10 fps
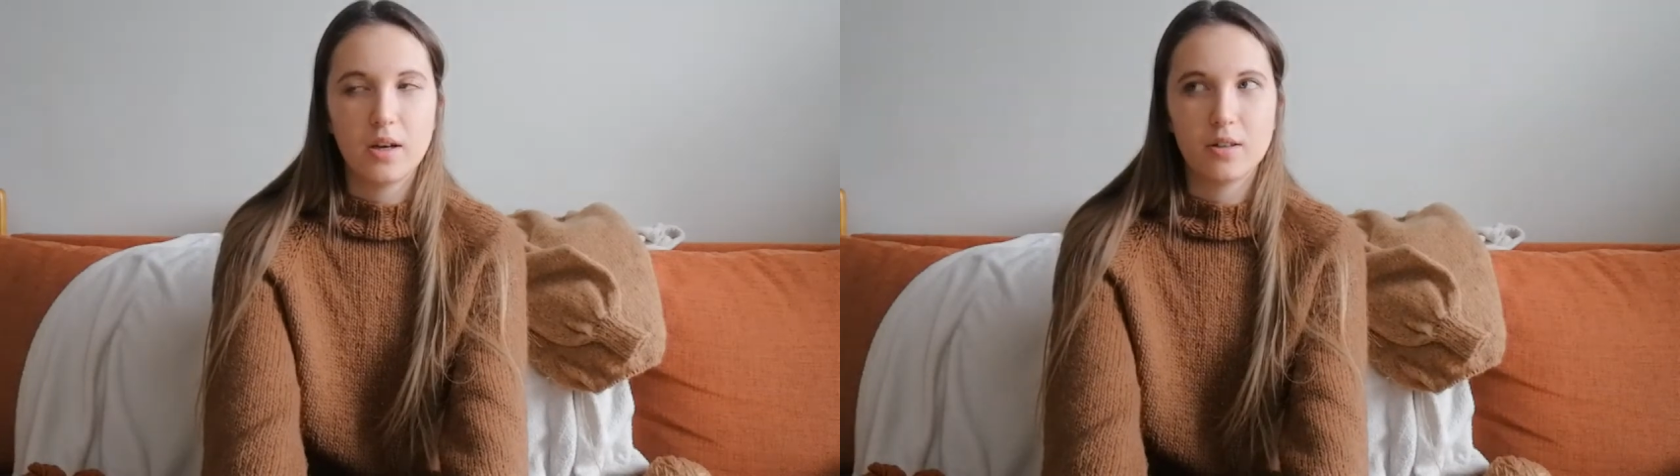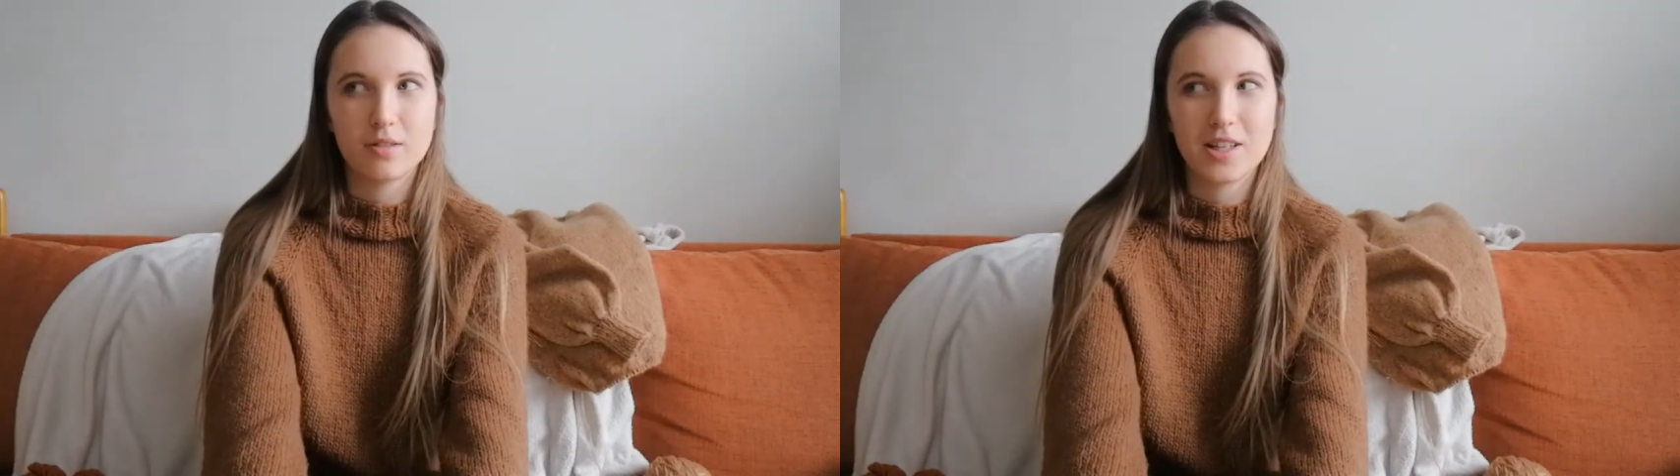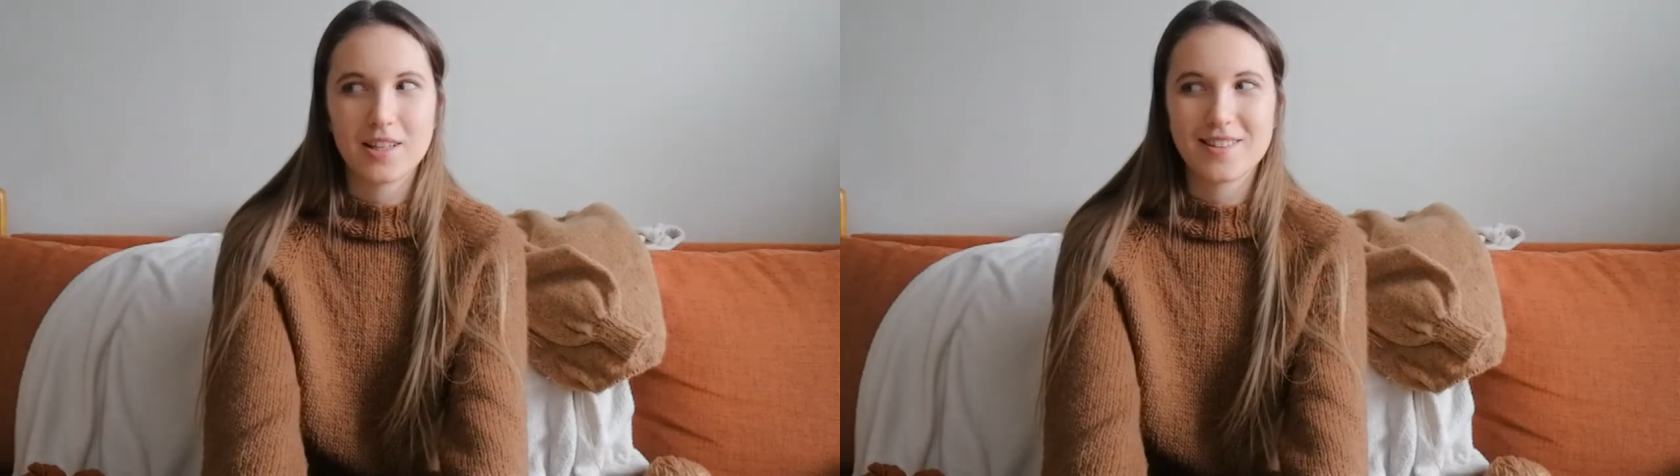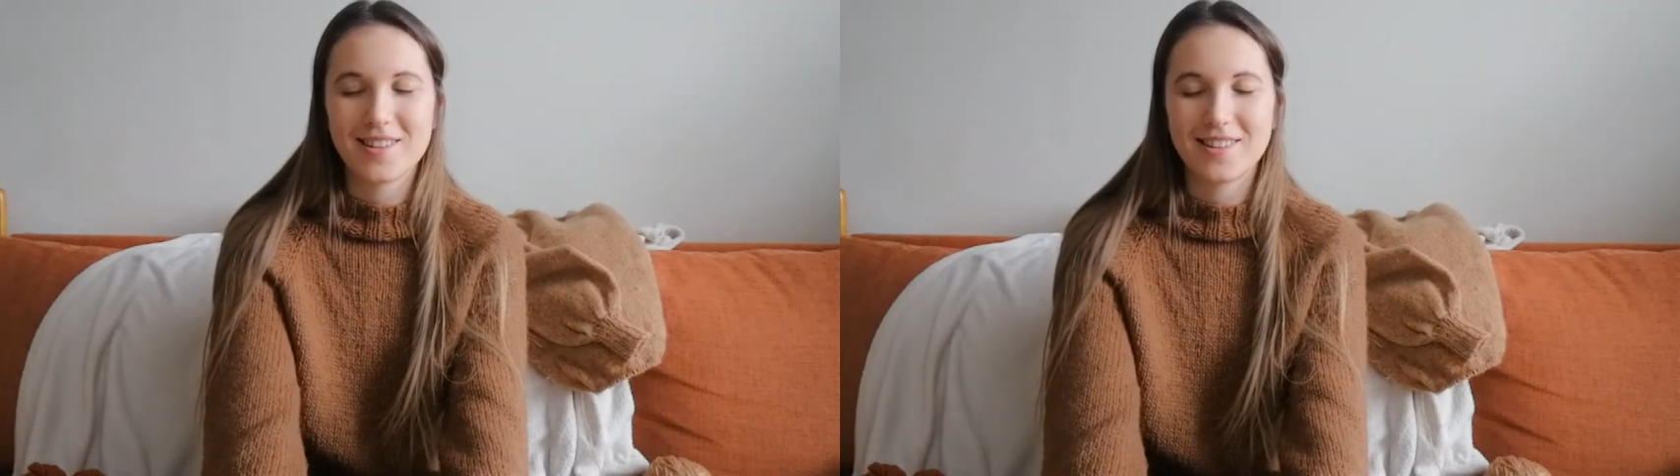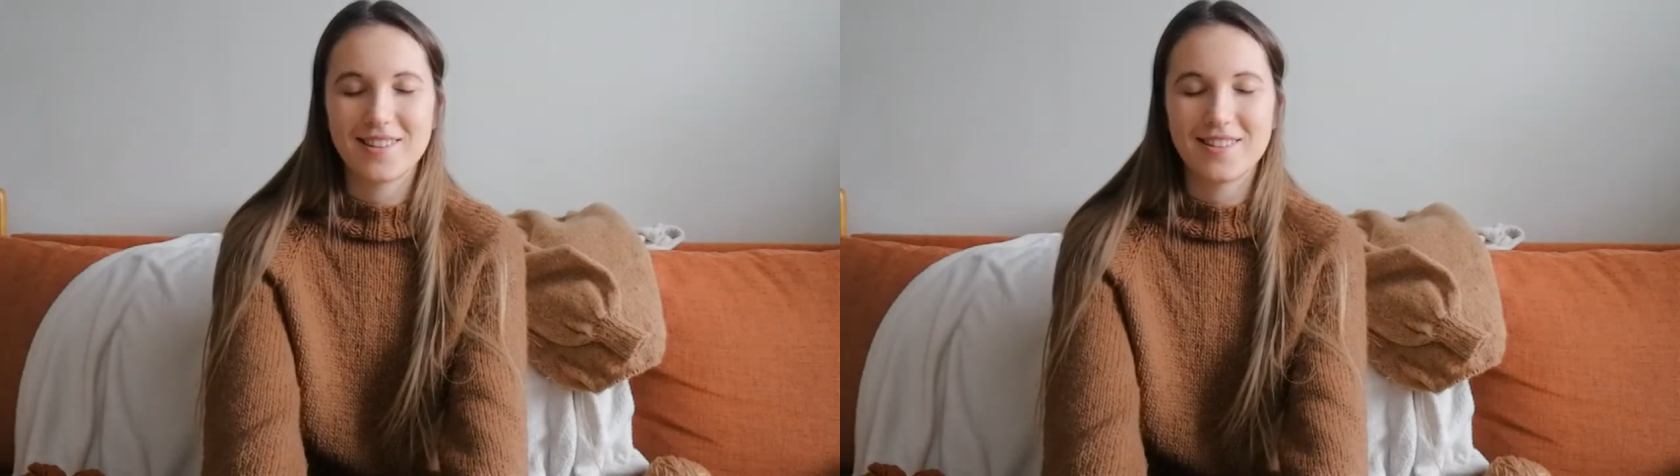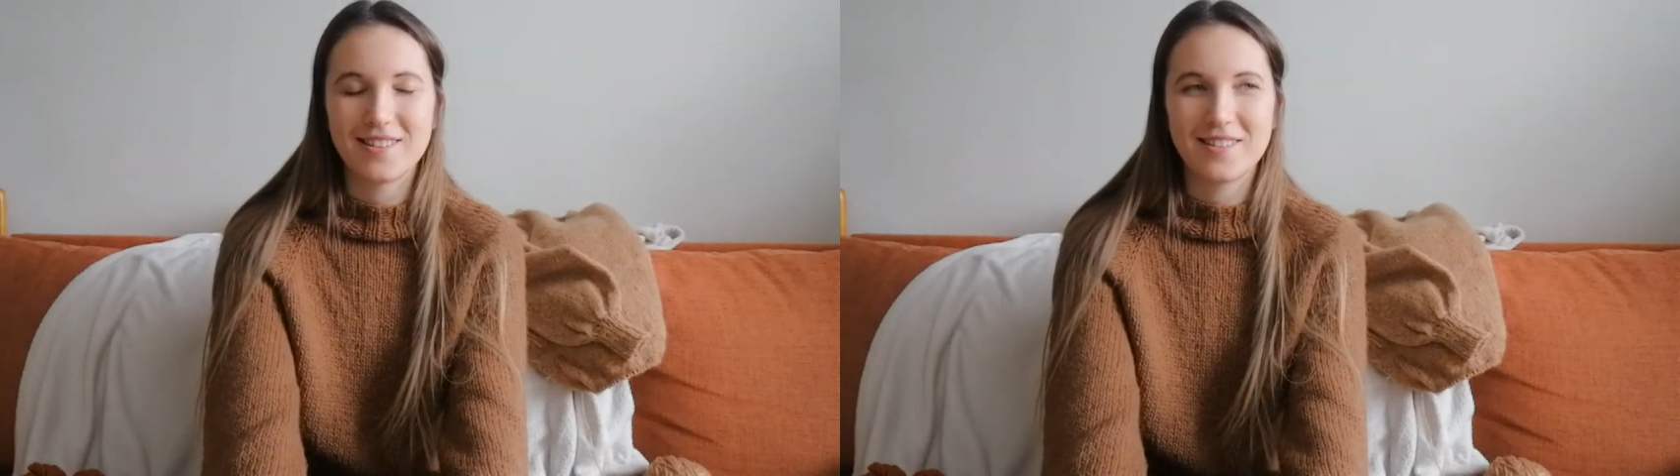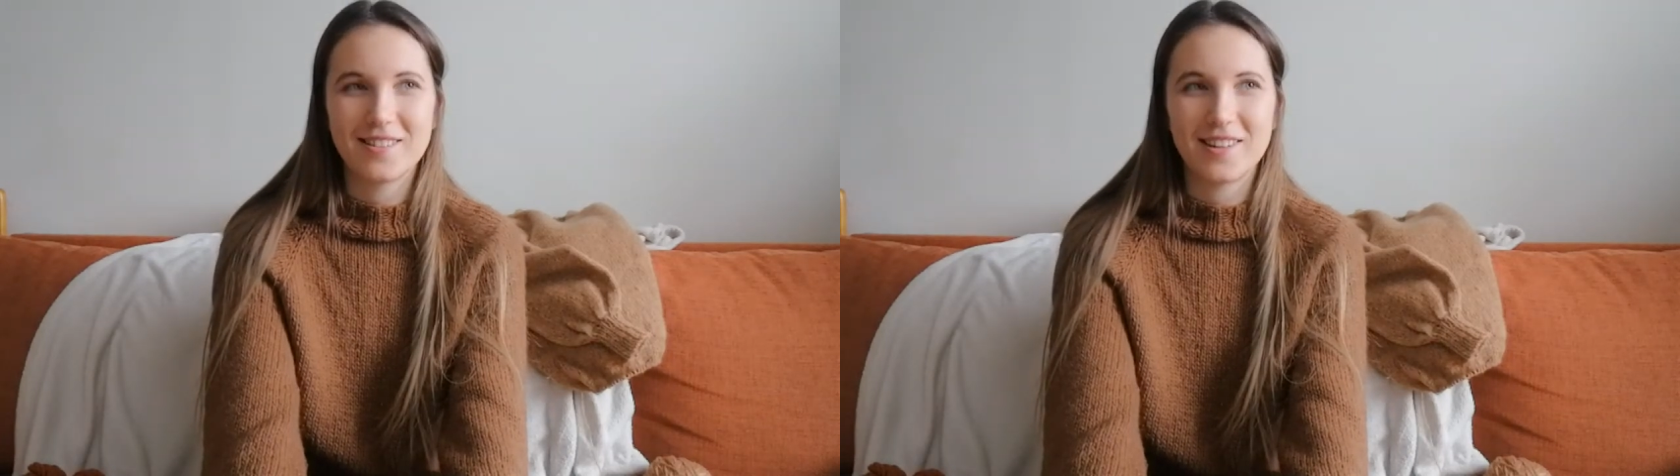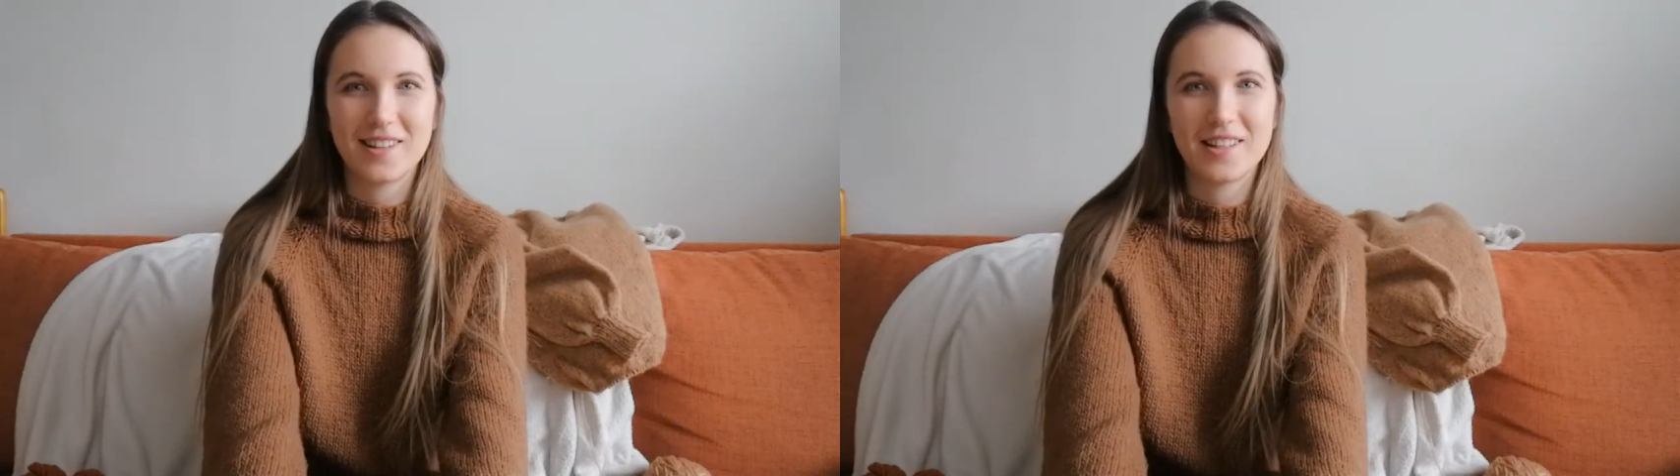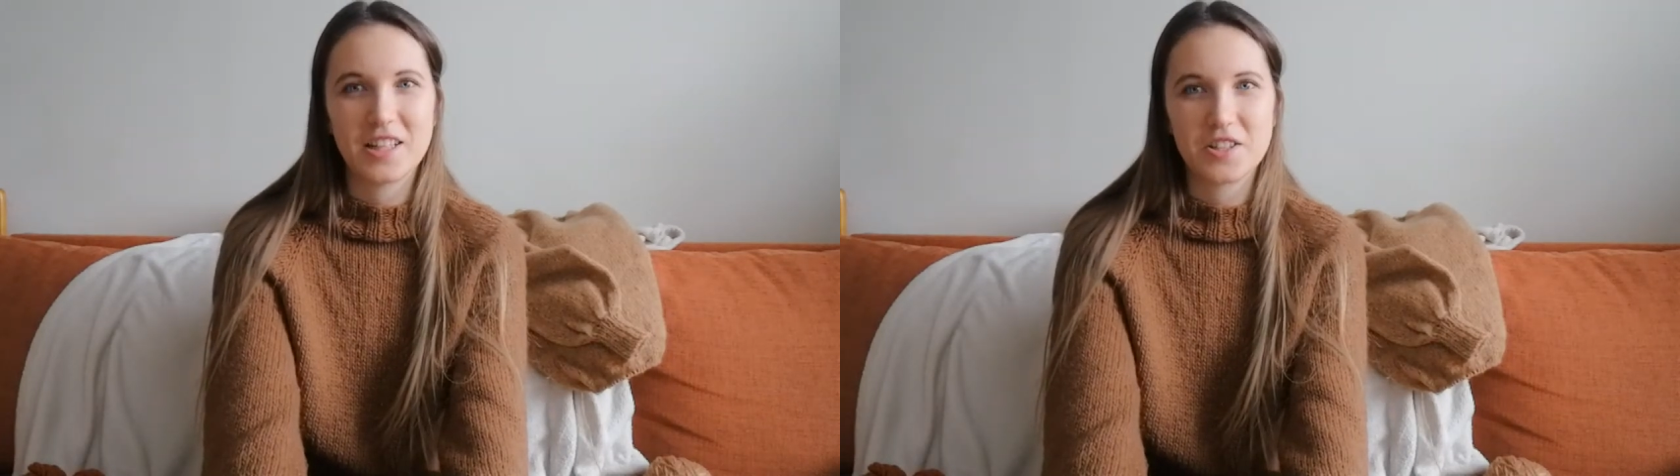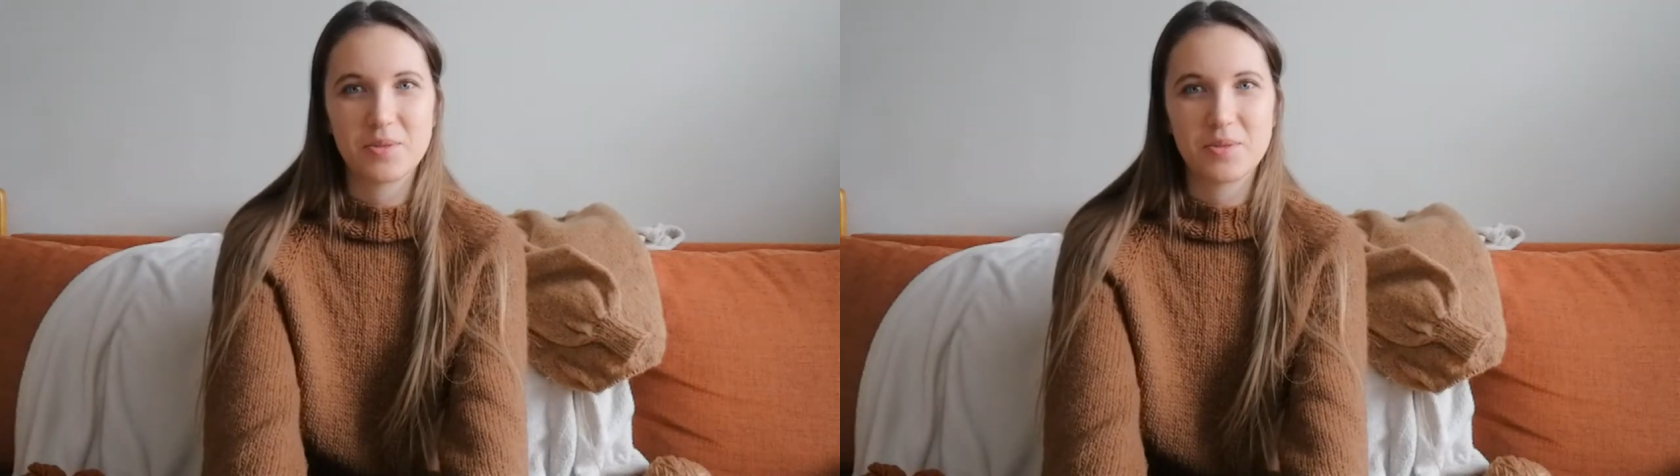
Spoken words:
on things that needs